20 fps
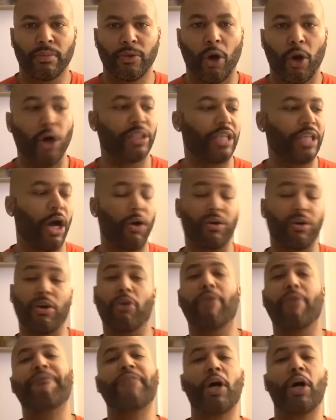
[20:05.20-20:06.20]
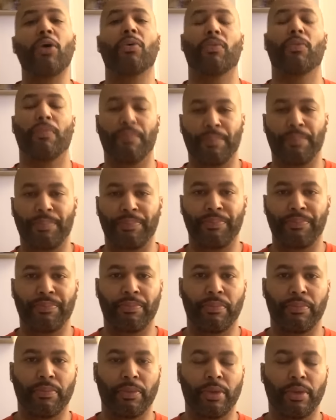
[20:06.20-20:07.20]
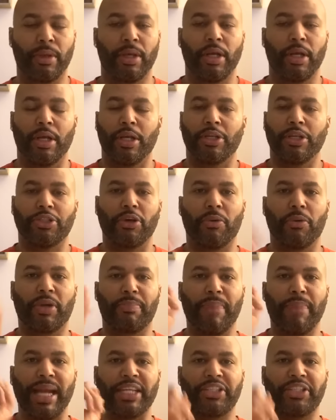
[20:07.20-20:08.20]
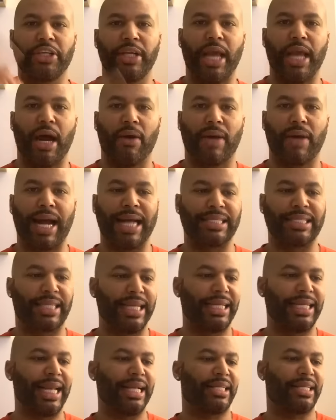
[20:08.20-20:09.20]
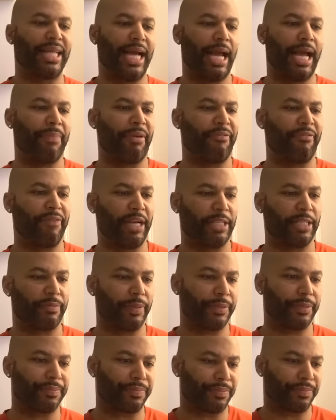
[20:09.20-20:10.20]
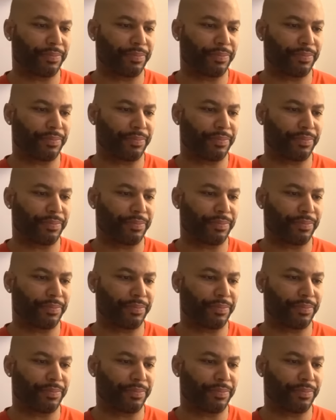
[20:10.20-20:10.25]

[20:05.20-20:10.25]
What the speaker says: Or talking on the phone. So make sure y'all guys get that time investment.